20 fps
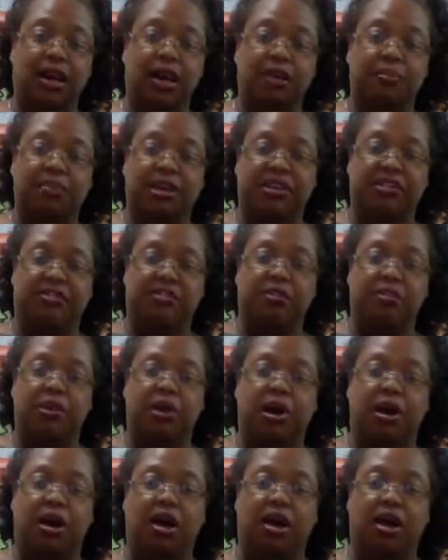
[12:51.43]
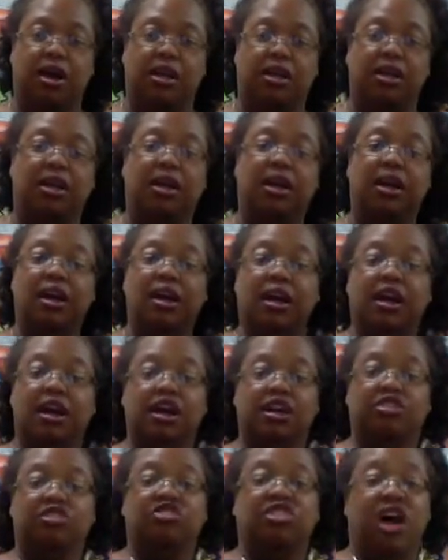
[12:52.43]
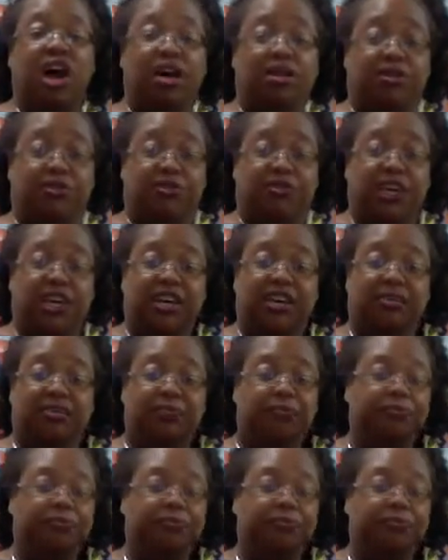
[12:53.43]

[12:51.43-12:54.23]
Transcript: based upon geography.